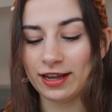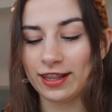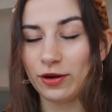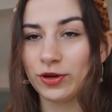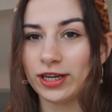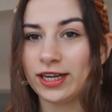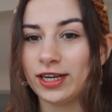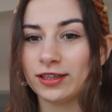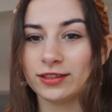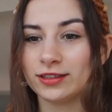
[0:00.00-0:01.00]
they
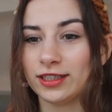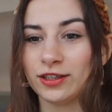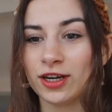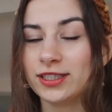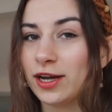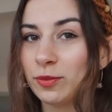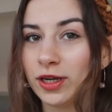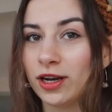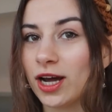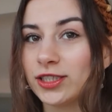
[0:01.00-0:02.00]
really did not tell
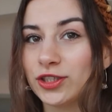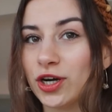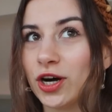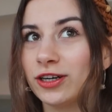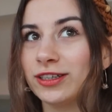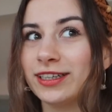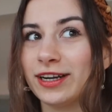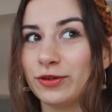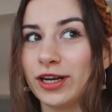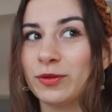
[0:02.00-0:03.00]
me a lot so
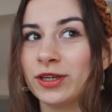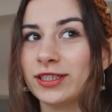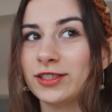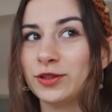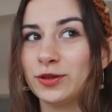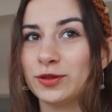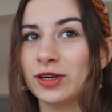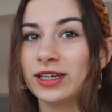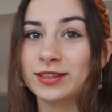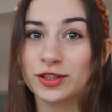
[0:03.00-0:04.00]
they really wanted
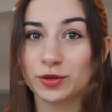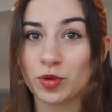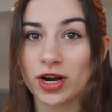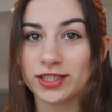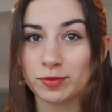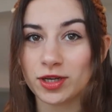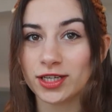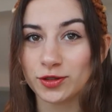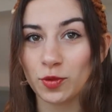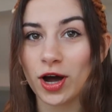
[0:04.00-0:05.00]
to surprise
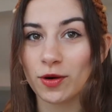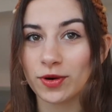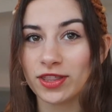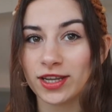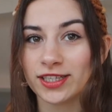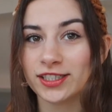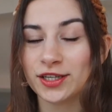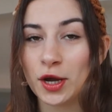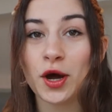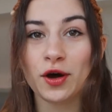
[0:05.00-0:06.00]
me as well with this
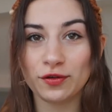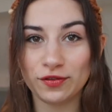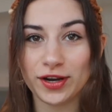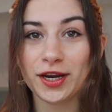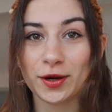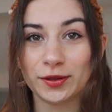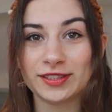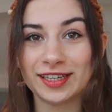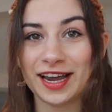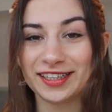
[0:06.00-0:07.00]
video
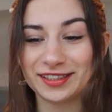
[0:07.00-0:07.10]
today